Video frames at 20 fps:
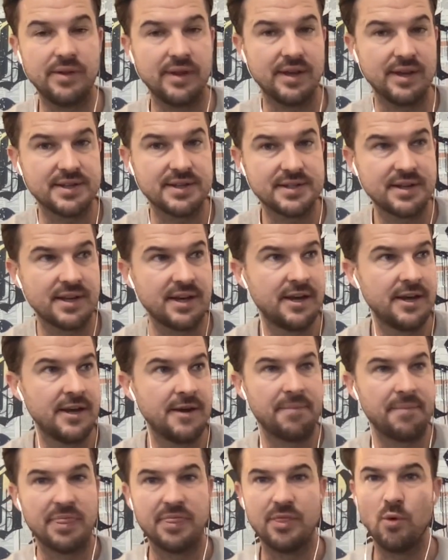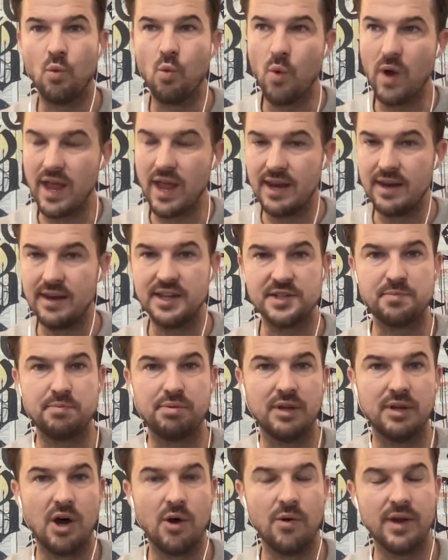this. The wind is
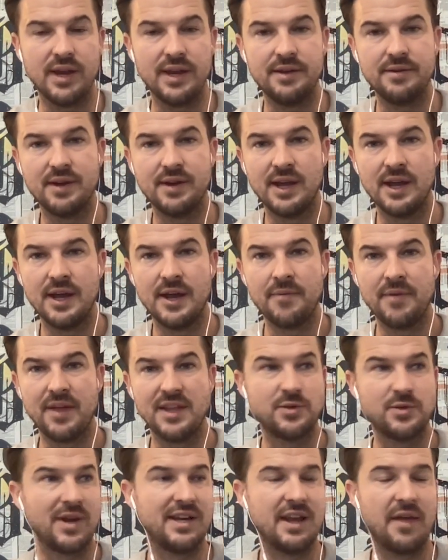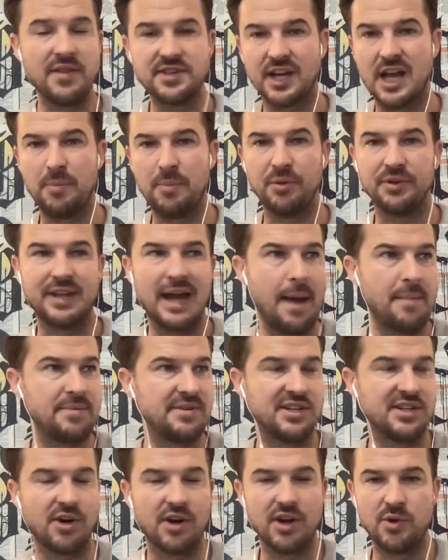blowing. And so he had done this a couple times.
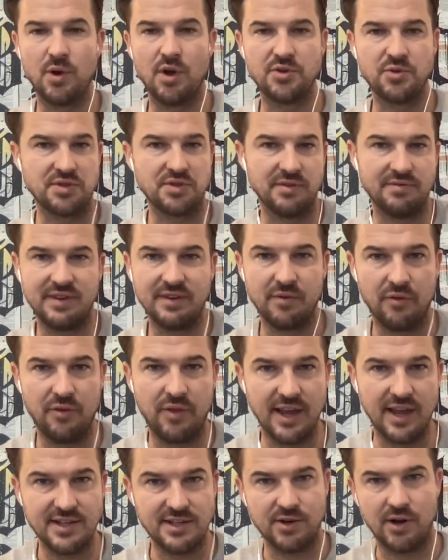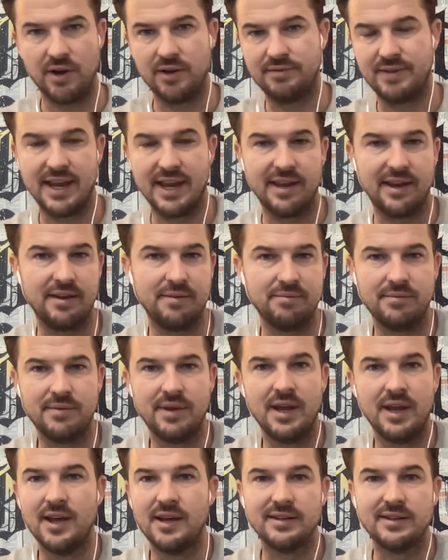And he started doing all sorts of different things. Started taking,
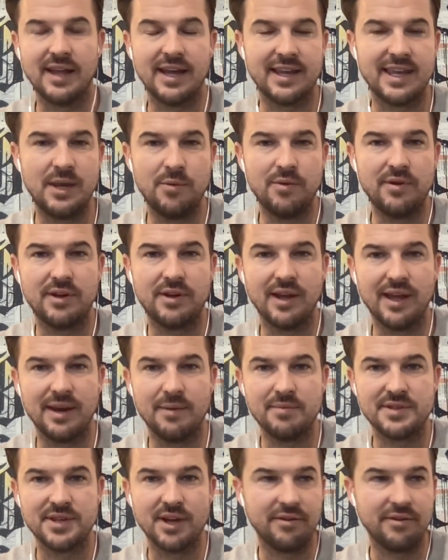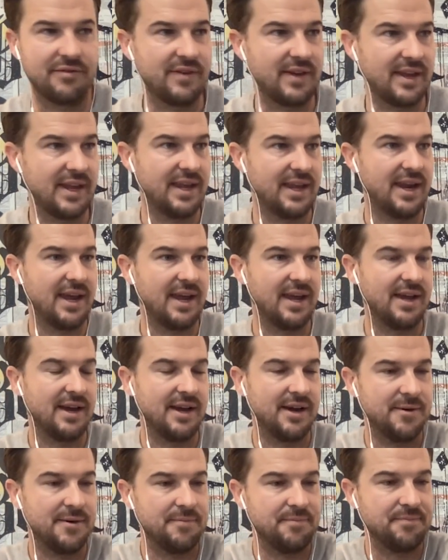like, he would get himself in a,
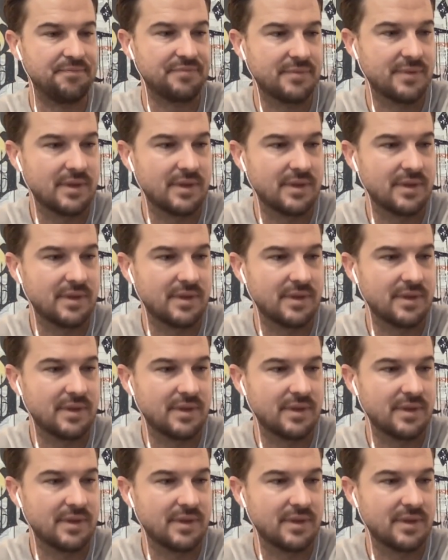um,